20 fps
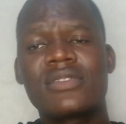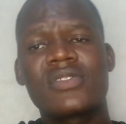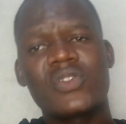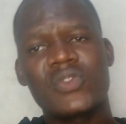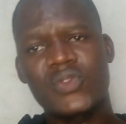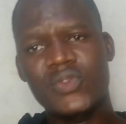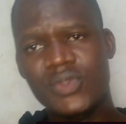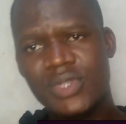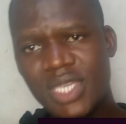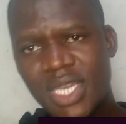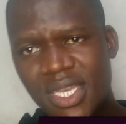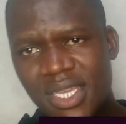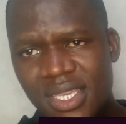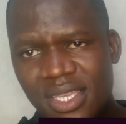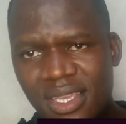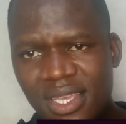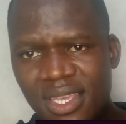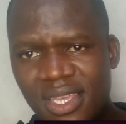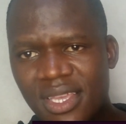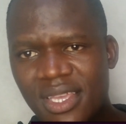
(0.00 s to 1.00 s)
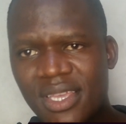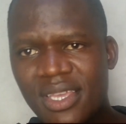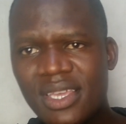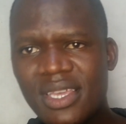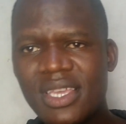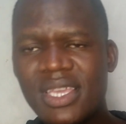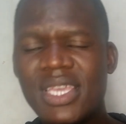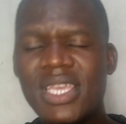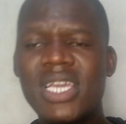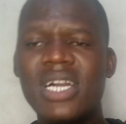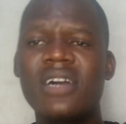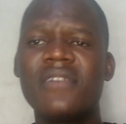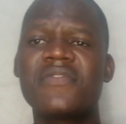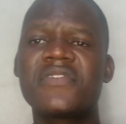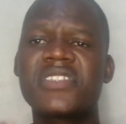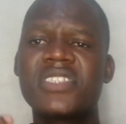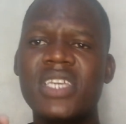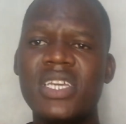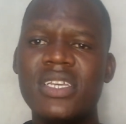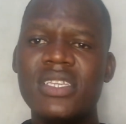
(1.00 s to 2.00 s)
So today, he
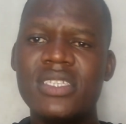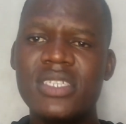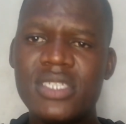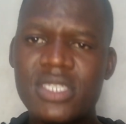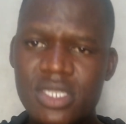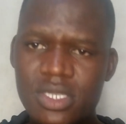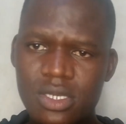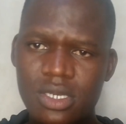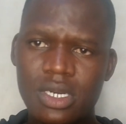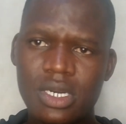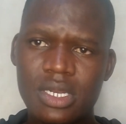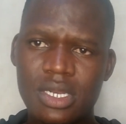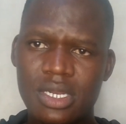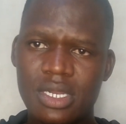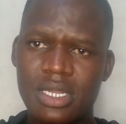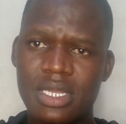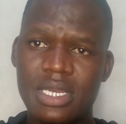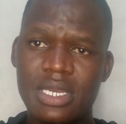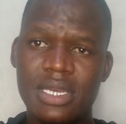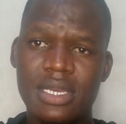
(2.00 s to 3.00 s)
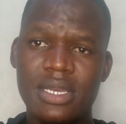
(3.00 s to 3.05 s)
have changed his tone.